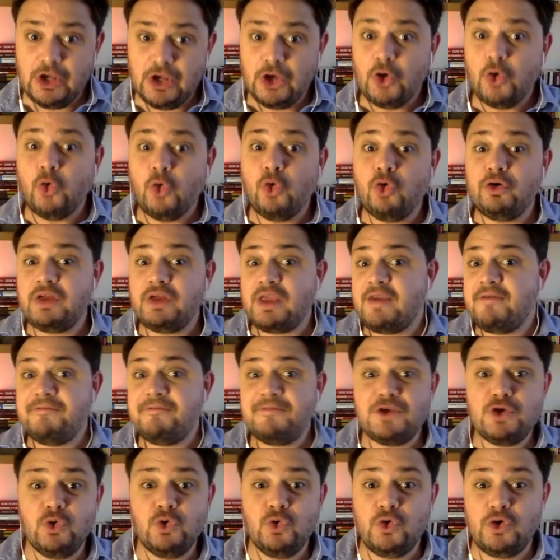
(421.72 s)
or if
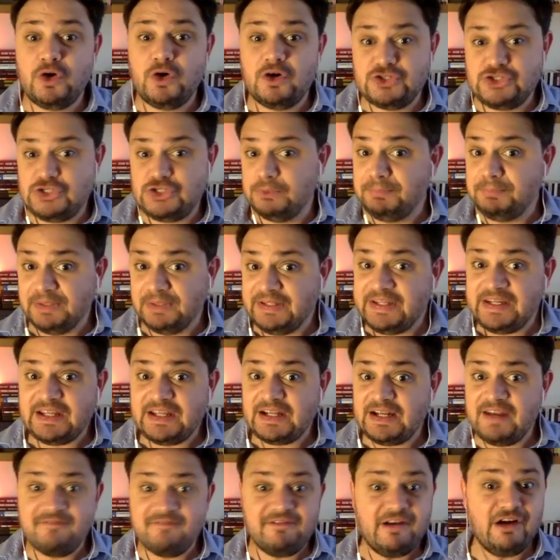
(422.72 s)
you're
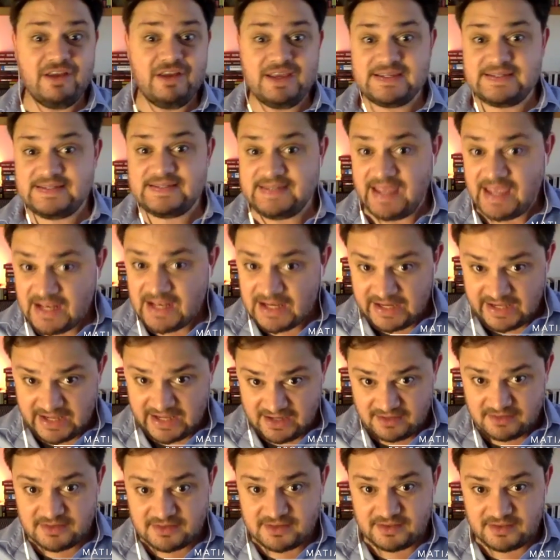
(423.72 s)
geopolitically very
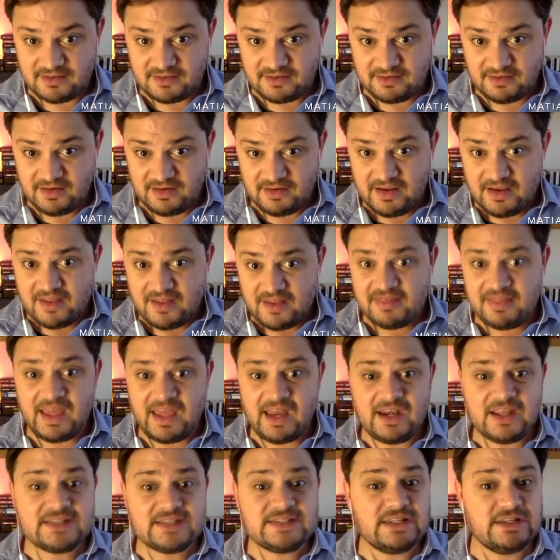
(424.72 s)
salient, then
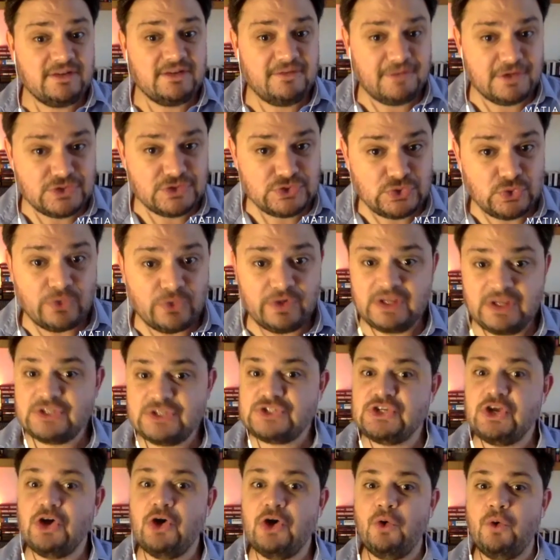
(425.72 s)
it's a different story.
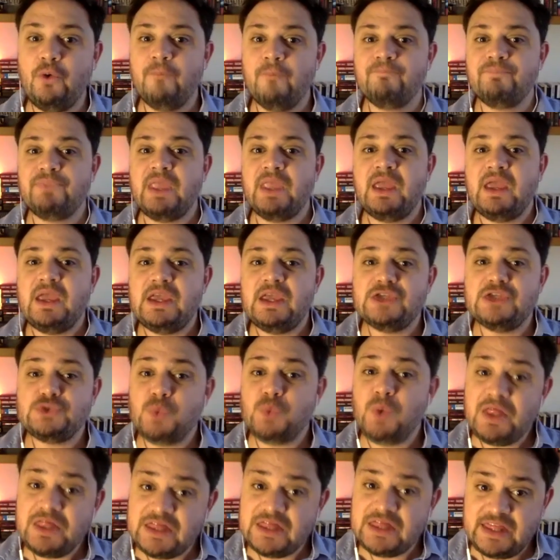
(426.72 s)
So it's
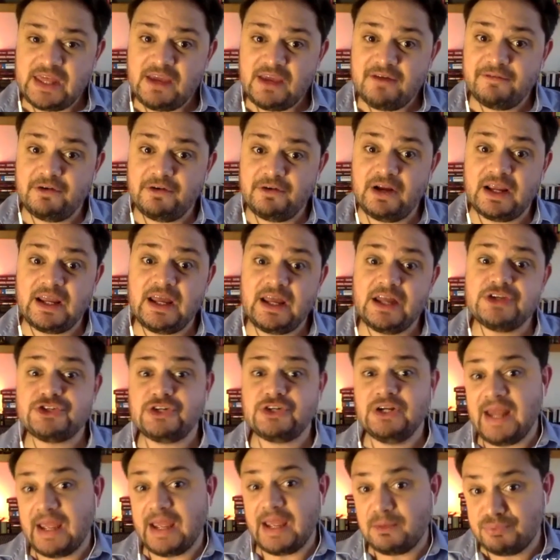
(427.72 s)
one thing for a country
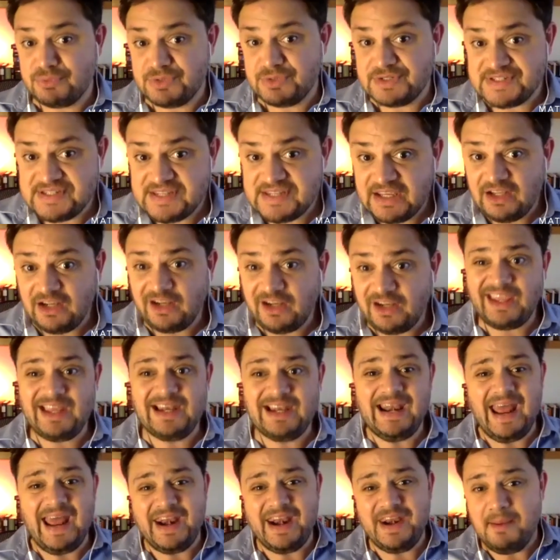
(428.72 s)
like Brazil in
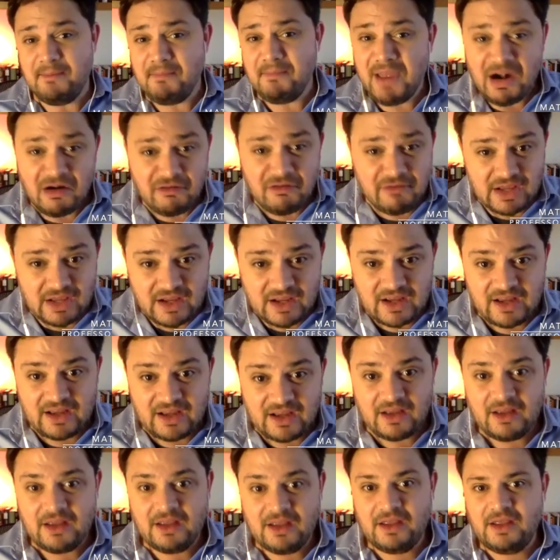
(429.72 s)
Latin America
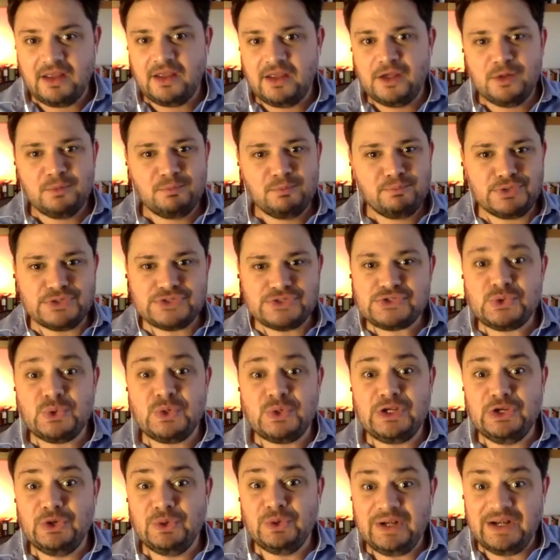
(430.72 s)
pursuing
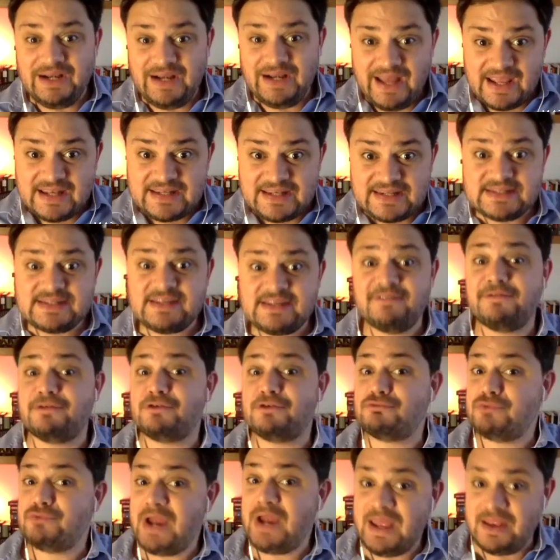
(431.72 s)
nuclear latency for
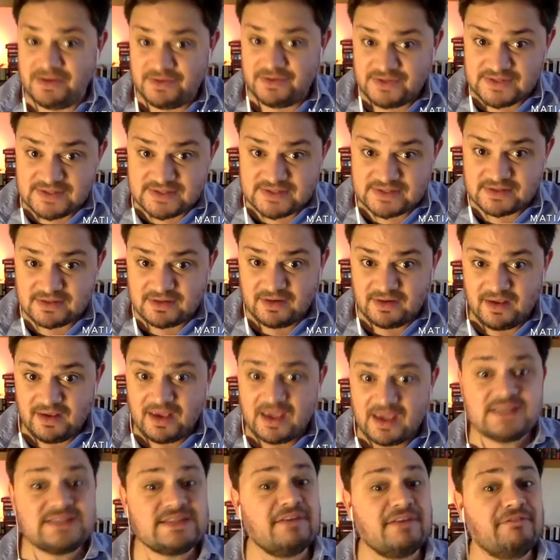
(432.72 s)
rent.
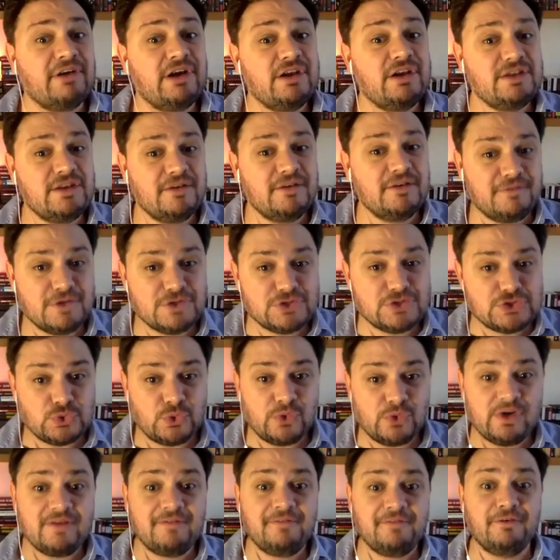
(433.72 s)
It's a very different
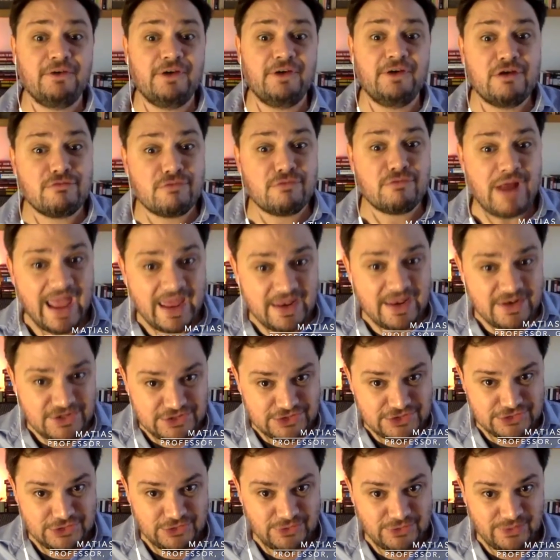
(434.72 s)
story for Iran to
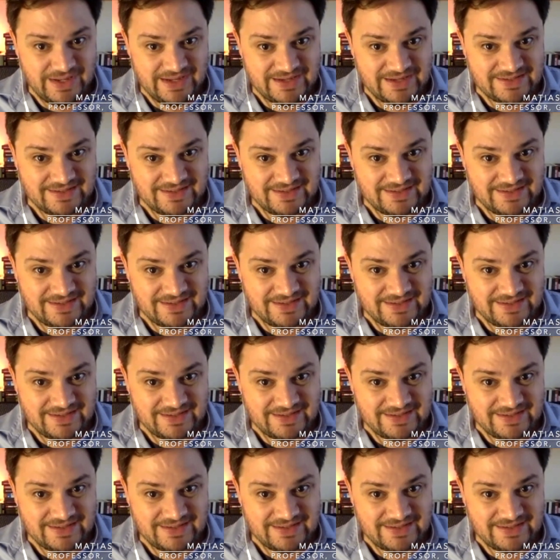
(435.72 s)
do it.